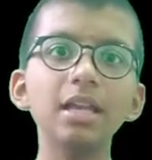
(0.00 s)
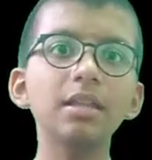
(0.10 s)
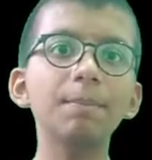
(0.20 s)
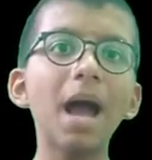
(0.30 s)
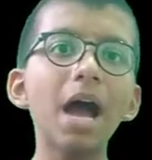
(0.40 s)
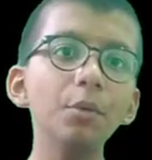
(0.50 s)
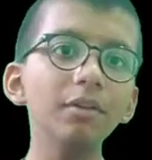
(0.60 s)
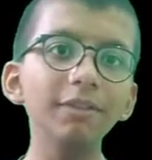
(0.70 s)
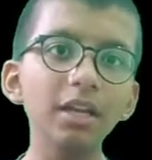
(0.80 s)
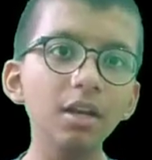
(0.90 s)
the power
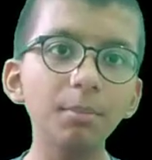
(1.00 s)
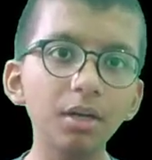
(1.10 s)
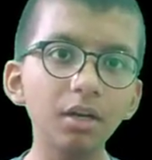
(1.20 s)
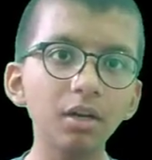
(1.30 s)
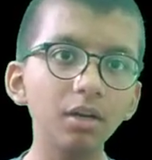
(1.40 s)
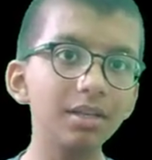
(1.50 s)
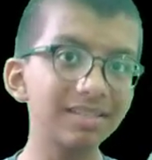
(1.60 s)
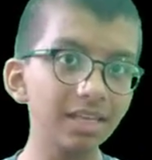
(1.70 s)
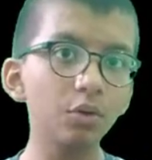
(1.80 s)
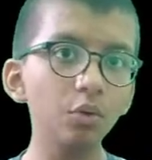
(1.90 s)
of any number
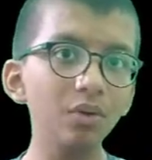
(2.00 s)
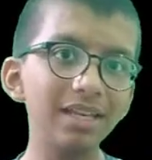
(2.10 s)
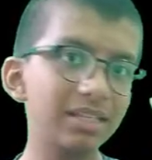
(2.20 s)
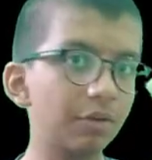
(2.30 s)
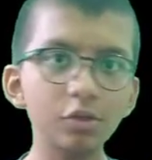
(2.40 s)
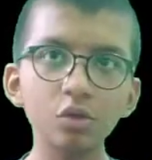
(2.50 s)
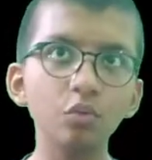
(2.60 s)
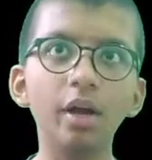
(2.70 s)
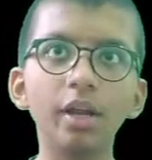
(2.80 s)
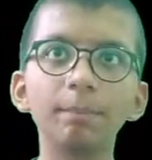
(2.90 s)
0 is equals to
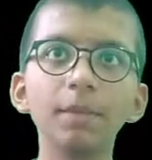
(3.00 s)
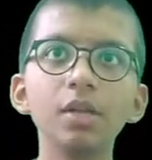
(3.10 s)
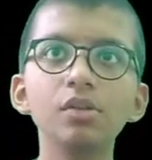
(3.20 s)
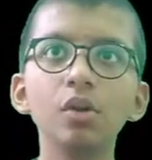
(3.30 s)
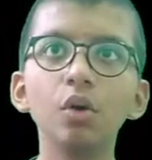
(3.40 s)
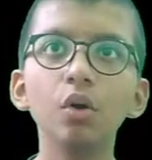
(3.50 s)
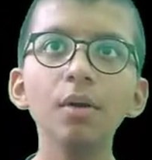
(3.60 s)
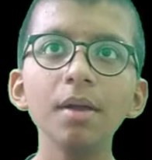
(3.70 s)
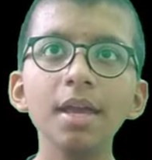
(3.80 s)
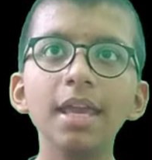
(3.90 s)
1.
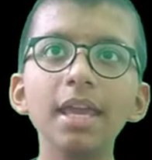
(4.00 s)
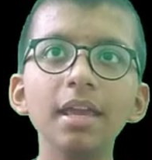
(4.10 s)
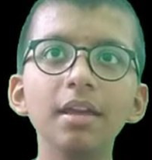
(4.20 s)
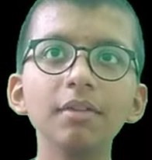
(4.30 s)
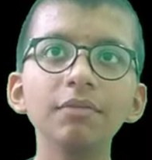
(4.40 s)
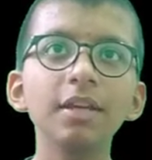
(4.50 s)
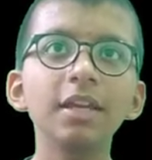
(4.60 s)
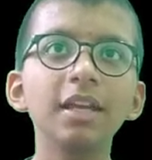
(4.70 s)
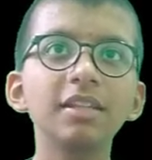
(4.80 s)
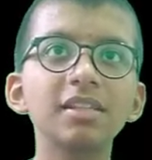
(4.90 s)
So if
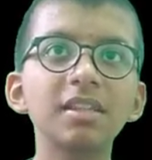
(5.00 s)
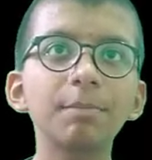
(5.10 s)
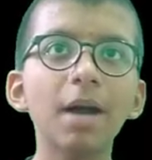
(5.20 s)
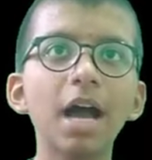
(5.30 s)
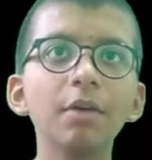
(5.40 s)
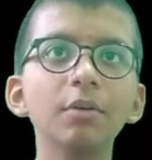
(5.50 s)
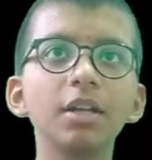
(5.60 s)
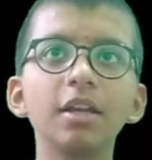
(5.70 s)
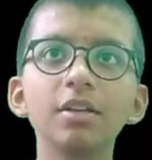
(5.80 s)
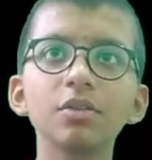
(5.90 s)
here, this is the power
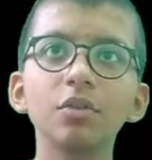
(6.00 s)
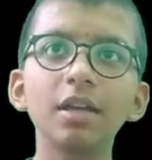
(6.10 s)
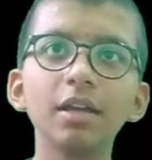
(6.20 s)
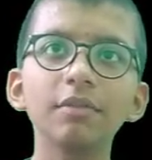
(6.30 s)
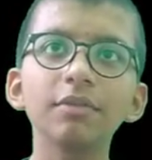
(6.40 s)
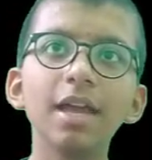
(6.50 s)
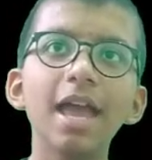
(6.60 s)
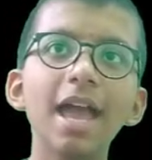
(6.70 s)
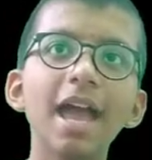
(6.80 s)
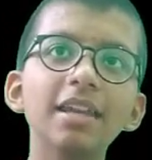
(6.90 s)
here, so if
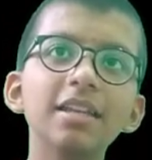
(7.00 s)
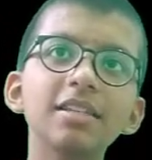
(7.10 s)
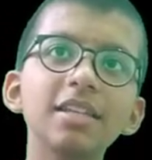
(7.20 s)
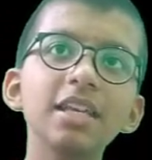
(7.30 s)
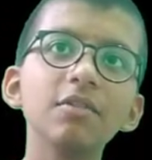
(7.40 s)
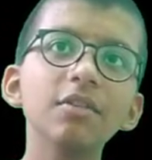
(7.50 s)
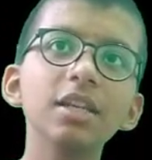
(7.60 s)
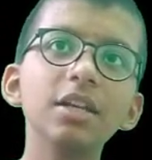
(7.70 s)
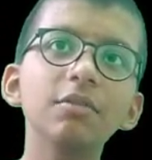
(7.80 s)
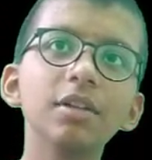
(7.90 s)
n is
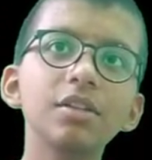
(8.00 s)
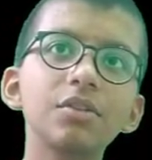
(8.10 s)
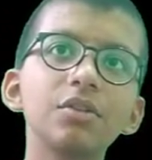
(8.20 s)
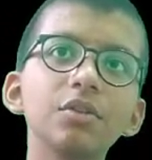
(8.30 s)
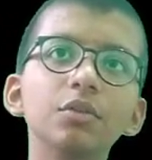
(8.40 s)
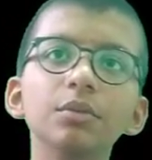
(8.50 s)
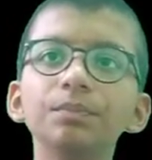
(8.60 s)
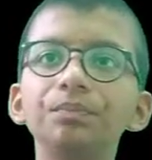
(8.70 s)
equals to